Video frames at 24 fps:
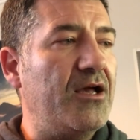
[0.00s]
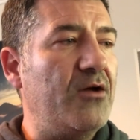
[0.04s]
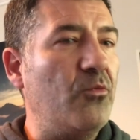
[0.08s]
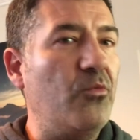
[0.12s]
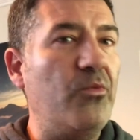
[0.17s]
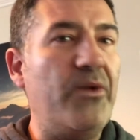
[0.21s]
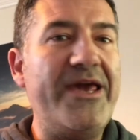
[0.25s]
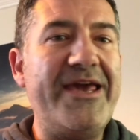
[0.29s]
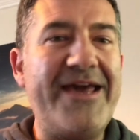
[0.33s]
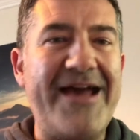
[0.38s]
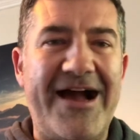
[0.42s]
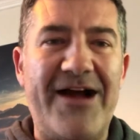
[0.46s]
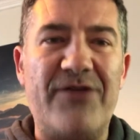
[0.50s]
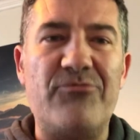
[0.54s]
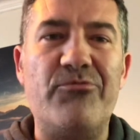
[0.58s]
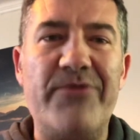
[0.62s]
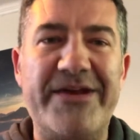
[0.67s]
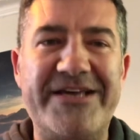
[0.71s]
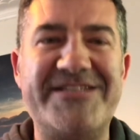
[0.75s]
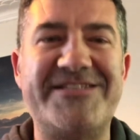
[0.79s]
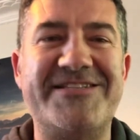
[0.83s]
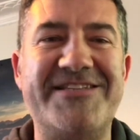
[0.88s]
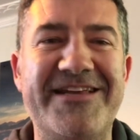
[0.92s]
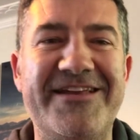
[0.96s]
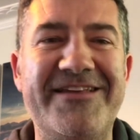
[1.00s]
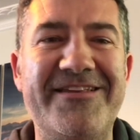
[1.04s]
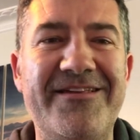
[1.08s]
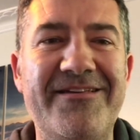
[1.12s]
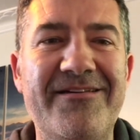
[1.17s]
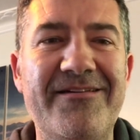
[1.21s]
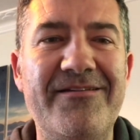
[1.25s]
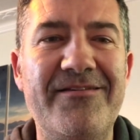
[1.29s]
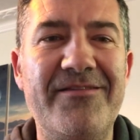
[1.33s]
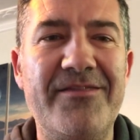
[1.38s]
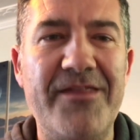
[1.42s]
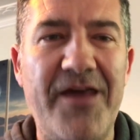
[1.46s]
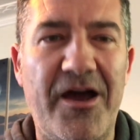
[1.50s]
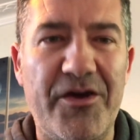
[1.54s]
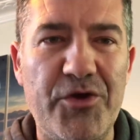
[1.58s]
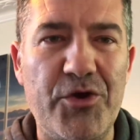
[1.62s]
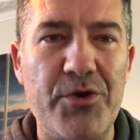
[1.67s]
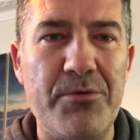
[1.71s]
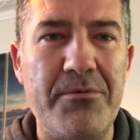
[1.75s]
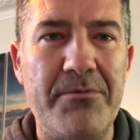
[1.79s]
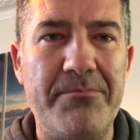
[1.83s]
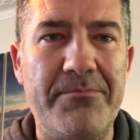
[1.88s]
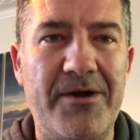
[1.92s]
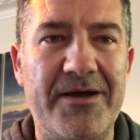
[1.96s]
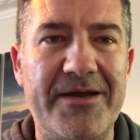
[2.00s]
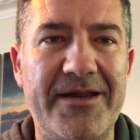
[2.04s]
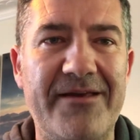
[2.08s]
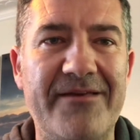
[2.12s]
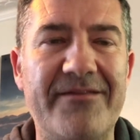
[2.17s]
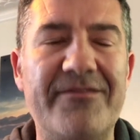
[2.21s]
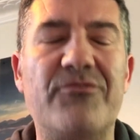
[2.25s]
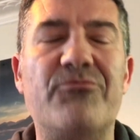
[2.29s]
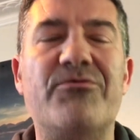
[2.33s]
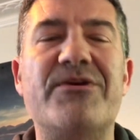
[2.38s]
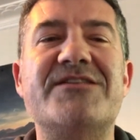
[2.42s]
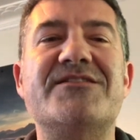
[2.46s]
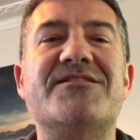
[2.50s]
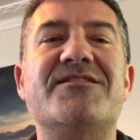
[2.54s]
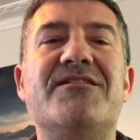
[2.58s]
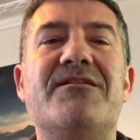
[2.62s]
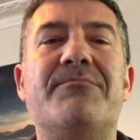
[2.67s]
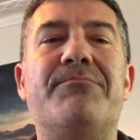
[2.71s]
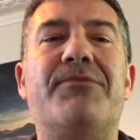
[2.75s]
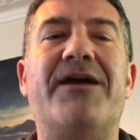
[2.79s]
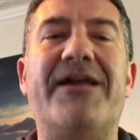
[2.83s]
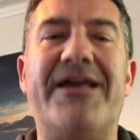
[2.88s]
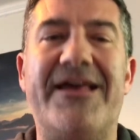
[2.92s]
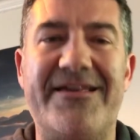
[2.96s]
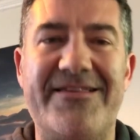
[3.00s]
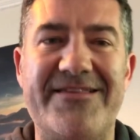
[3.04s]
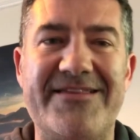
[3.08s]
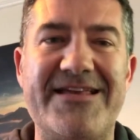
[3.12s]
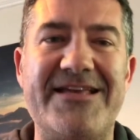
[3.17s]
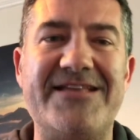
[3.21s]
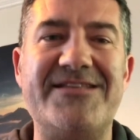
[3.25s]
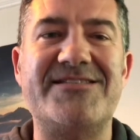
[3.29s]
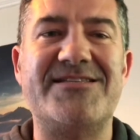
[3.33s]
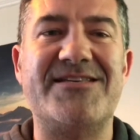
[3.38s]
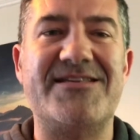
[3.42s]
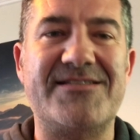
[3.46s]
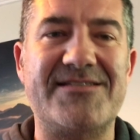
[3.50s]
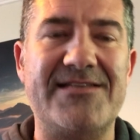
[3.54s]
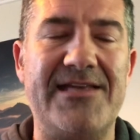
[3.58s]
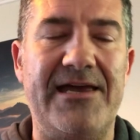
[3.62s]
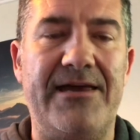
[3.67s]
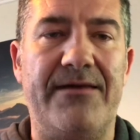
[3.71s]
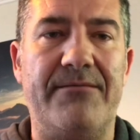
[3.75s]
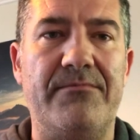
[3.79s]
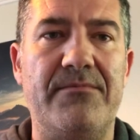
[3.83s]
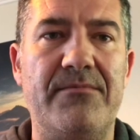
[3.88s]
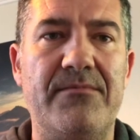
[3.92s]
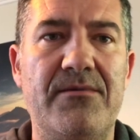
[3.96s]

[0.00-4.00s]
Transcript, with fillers: we are resting the human body, the rest in the body. It needs to sleep.